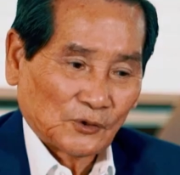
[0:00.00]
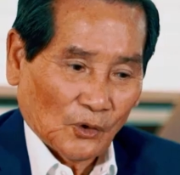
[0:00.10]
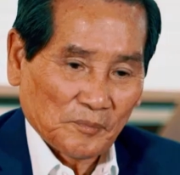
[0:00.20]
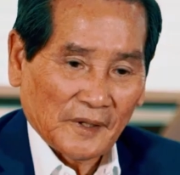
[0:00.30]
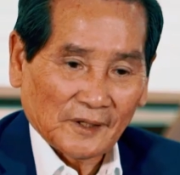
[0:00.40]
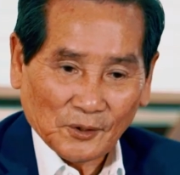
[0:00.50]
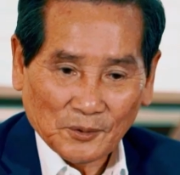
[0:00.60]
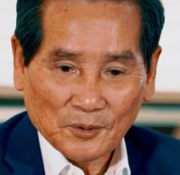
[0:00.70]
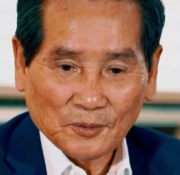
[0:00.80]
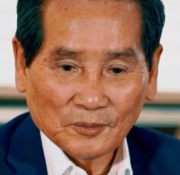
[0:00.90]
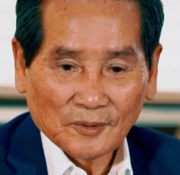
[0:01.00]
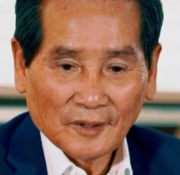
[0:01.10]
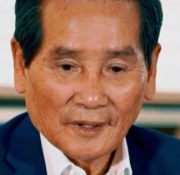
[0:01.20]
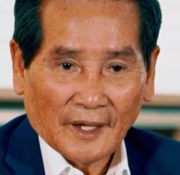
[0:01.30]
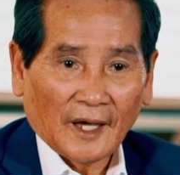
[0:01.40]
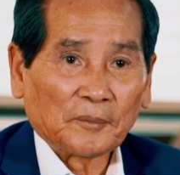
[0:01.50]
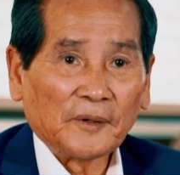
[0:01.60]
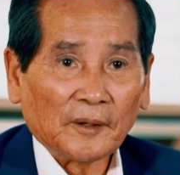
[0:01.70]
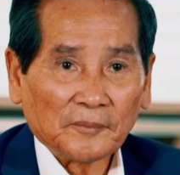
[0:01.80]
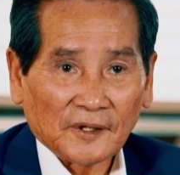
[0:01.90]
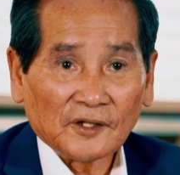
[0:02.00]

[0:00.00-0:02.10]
told me to help him